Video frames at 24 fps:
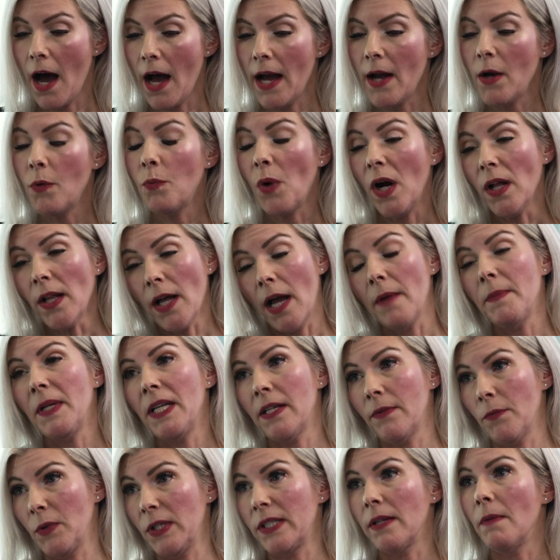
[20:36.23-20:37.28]
Well, I
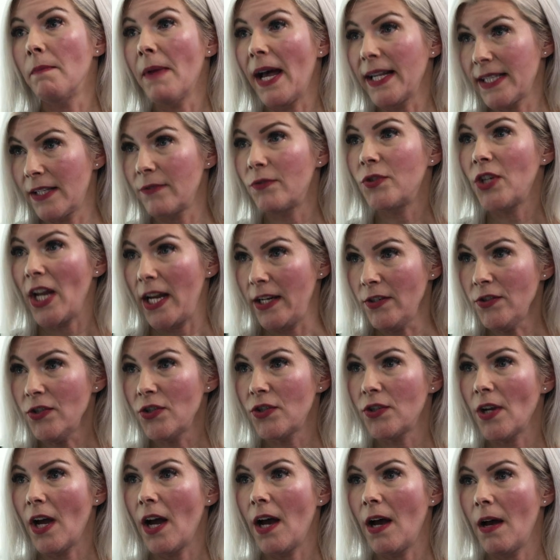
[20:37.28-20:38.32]
mean, it was a massive
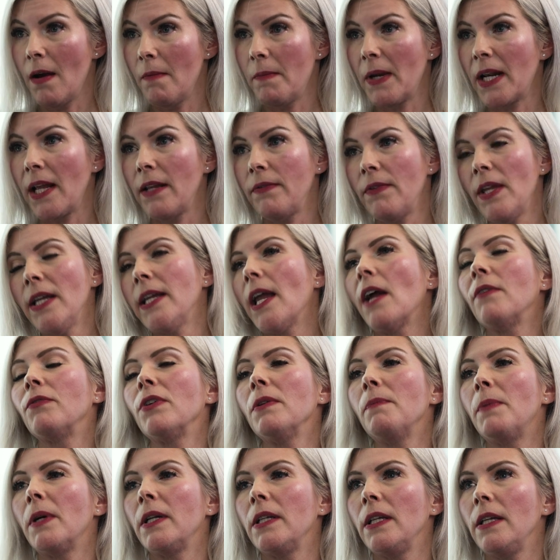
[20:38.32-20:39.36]
change, but I think
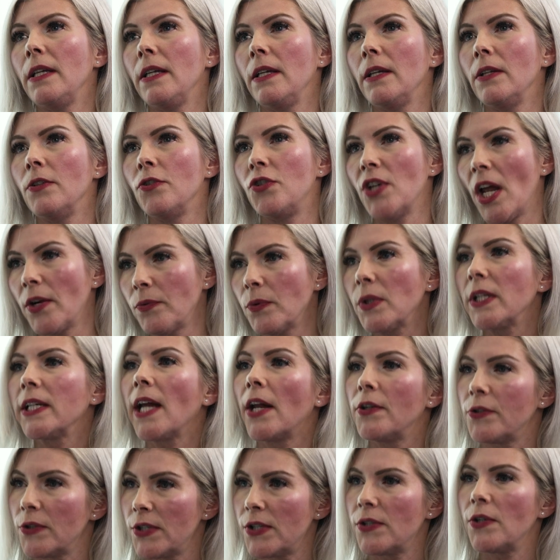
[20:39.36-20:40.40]
everybody
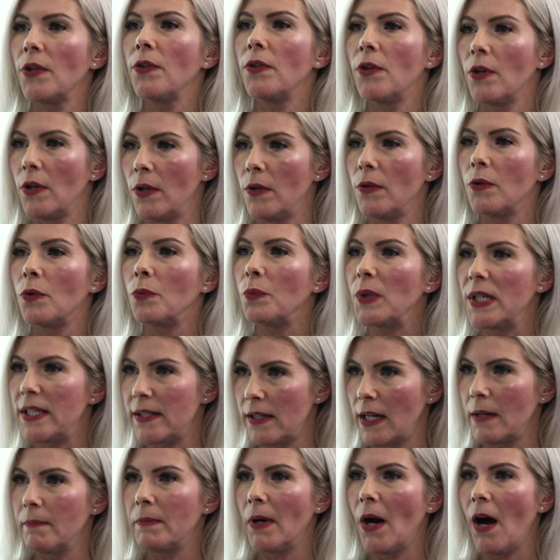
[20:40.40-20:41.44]
generally understood the
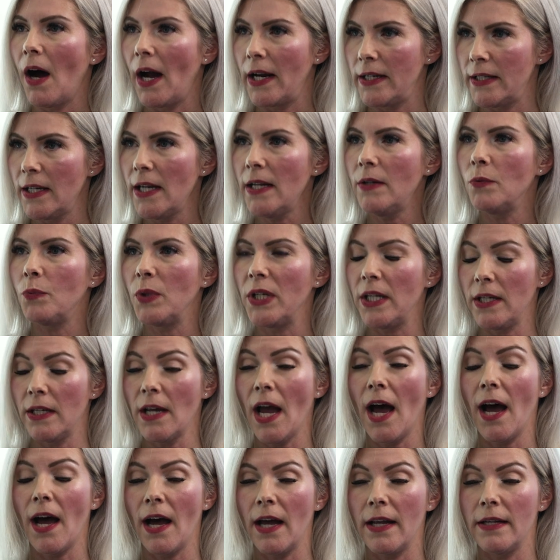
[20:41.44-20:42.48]
reasoning behind it.
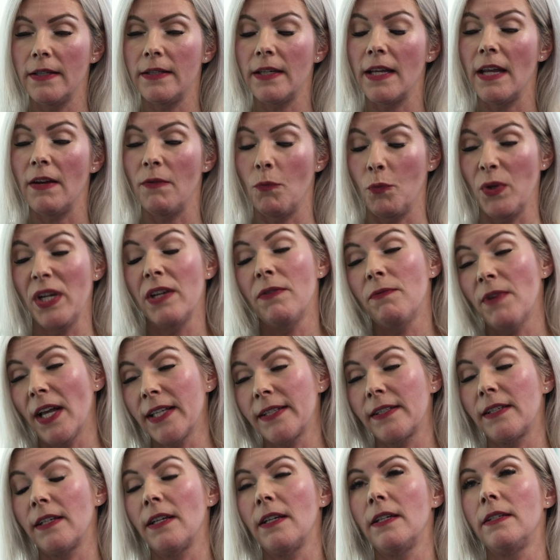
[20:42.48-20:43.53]
We
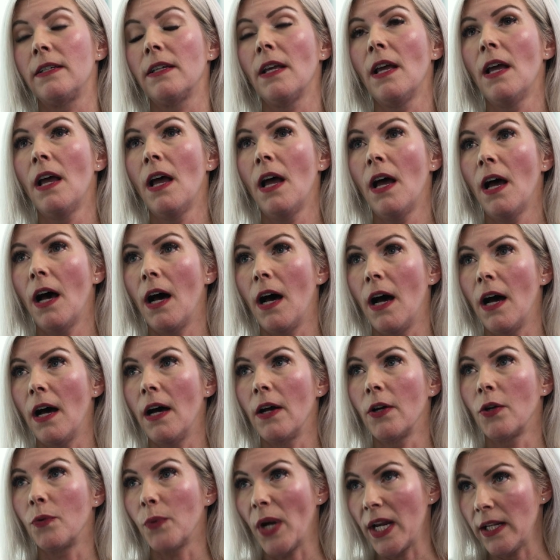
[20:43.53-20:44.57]
invested
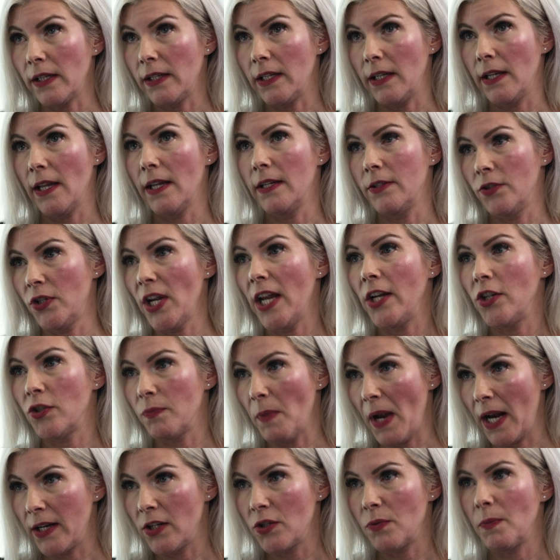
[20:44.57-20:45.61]
greatly in
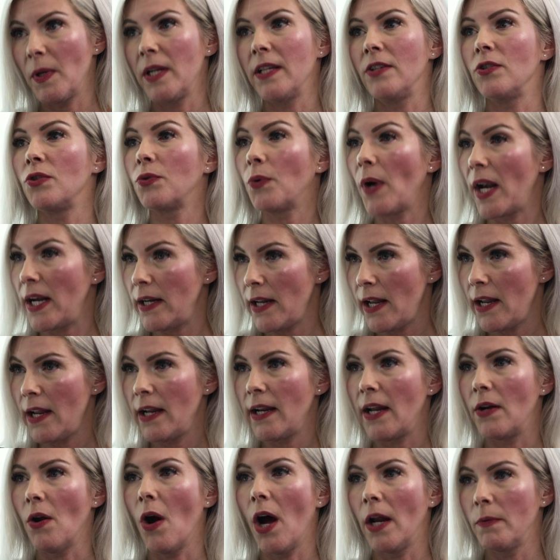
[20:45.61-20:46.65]
change management and
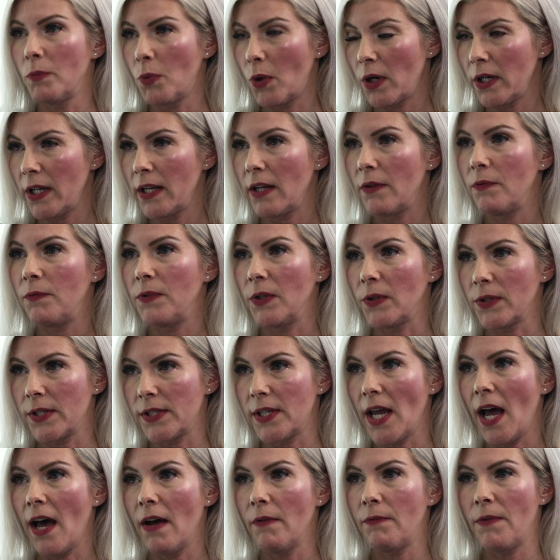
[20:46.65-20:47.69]
training and onboarding of field
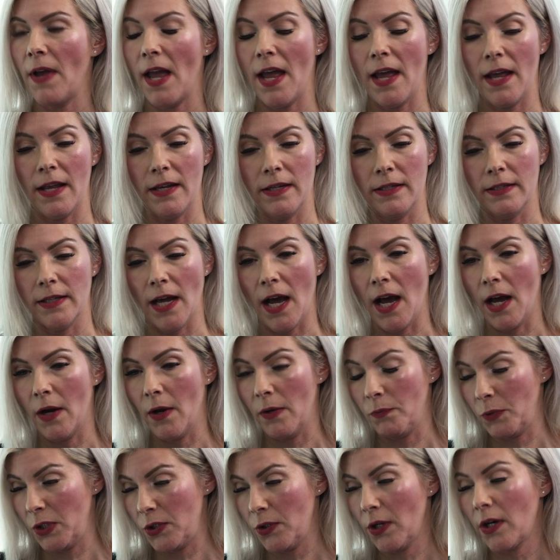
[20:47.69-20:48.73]
staff, and
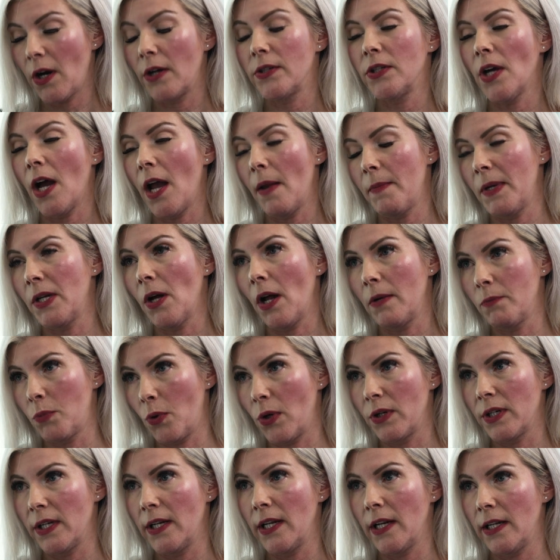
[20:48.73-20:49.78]
we took our time and
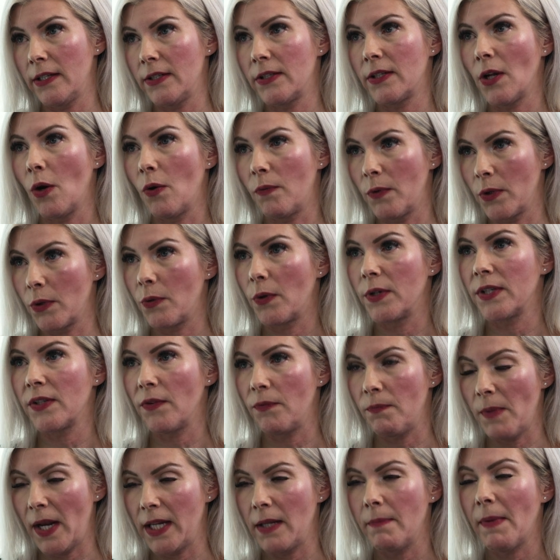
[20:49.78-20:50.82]
onboarded it over the
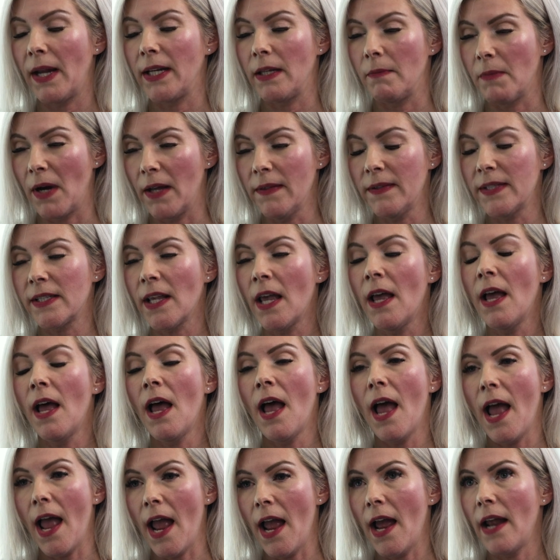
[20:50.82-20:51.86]
course of many, many months.
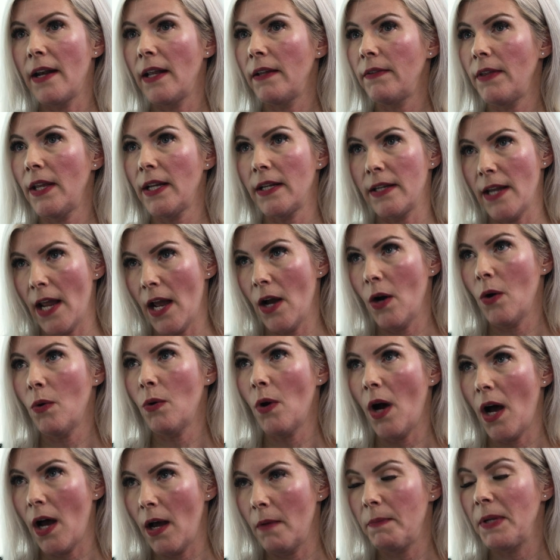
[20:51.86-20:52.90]
And I think
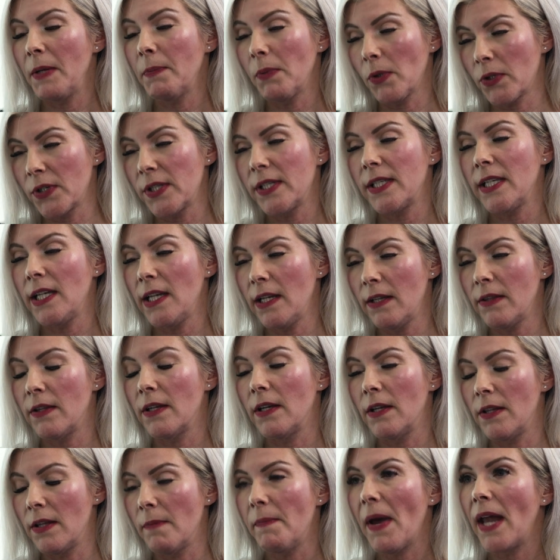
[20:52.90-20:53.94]
now people are seeing
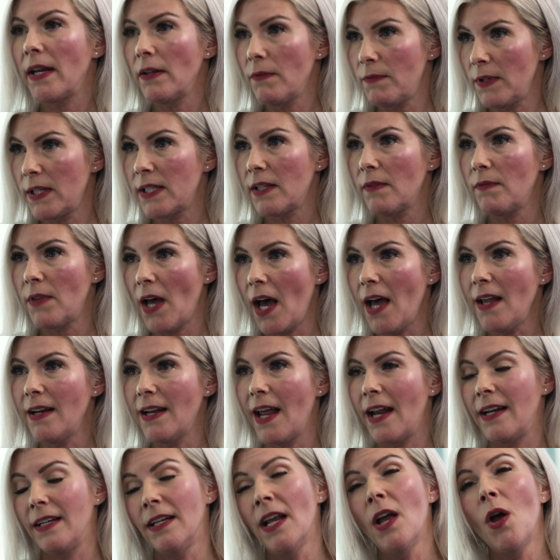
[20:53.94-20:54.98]
the benefits of
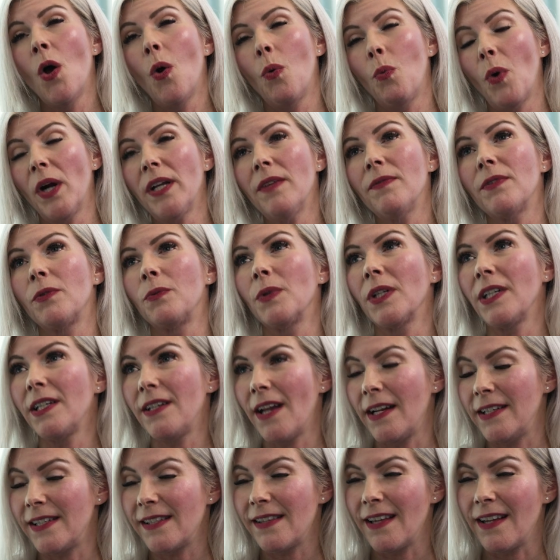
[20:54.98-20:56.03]
that. And one of the really
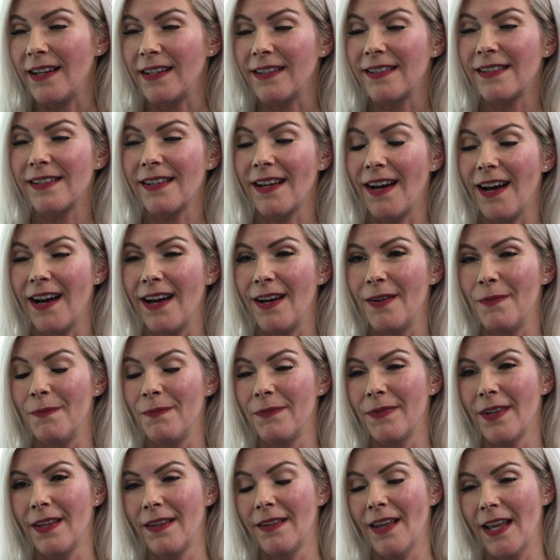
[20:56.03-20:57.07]
nice things
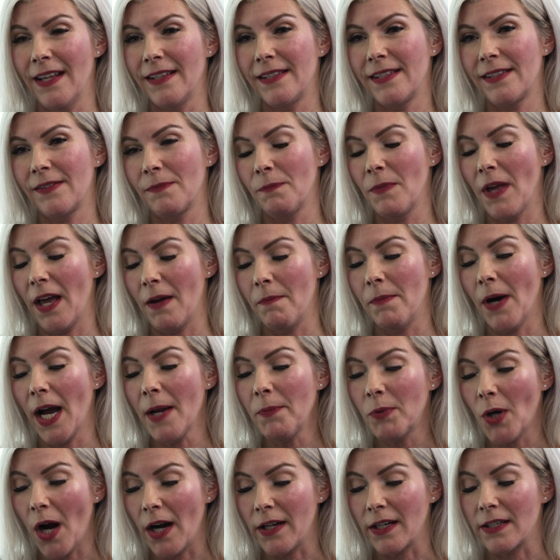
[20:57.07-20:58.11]
is a
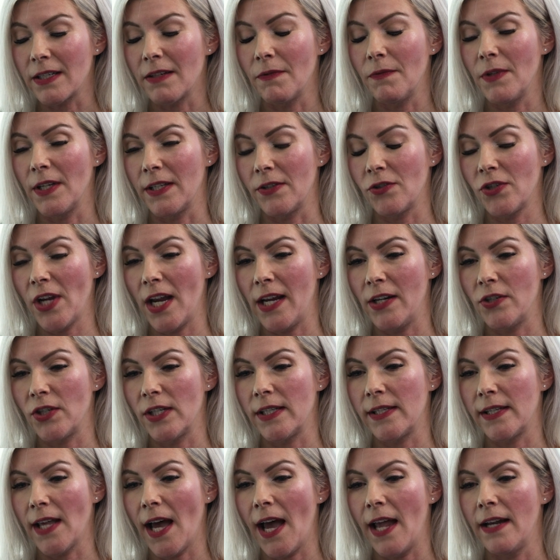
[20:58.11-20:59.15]
byproduct of this change
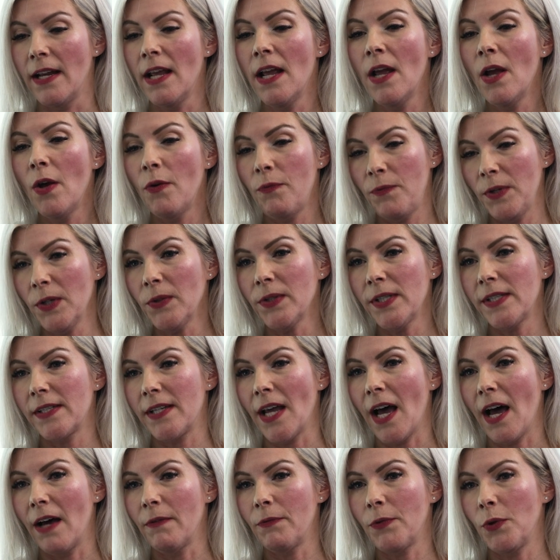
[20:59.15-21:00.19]
is that field
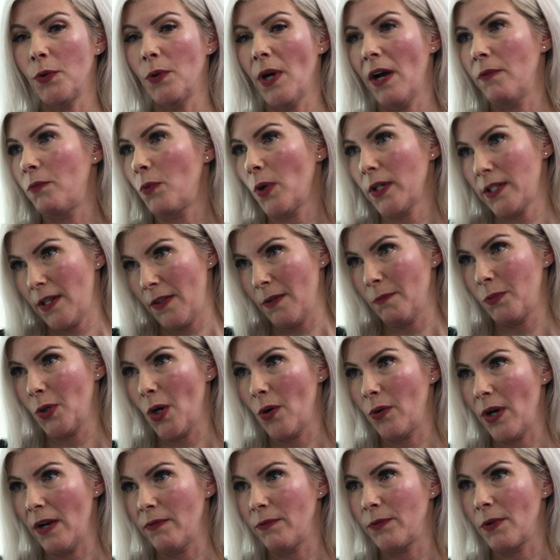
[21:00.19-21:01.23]
staff who have worked in the
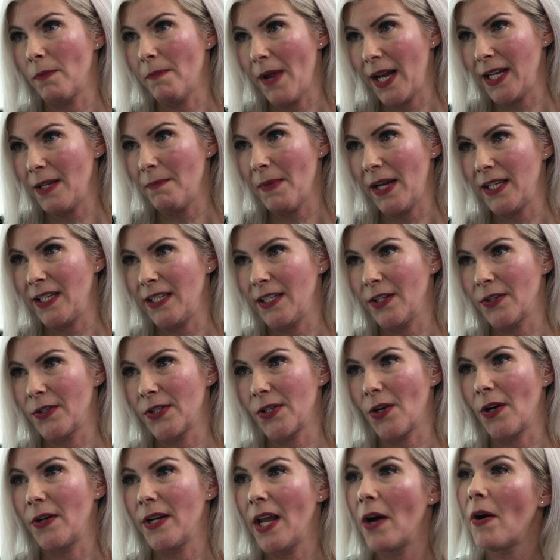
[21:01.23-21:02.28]
program for many, many
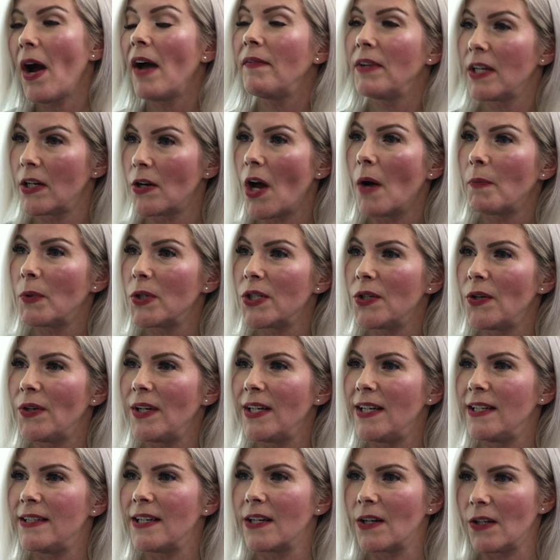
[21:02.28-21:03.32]
years are now having an
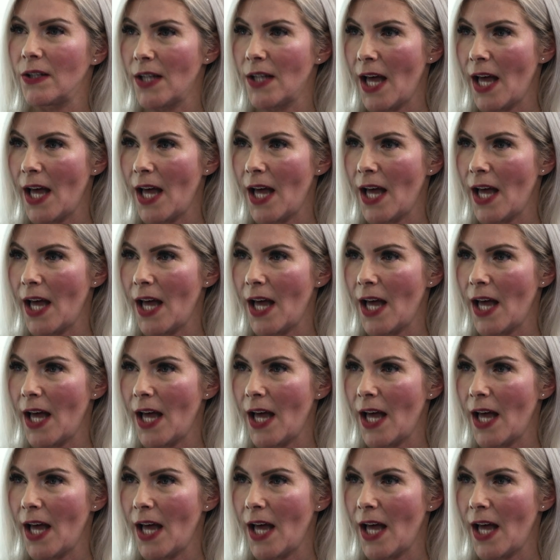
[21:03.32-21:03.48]
opportunity to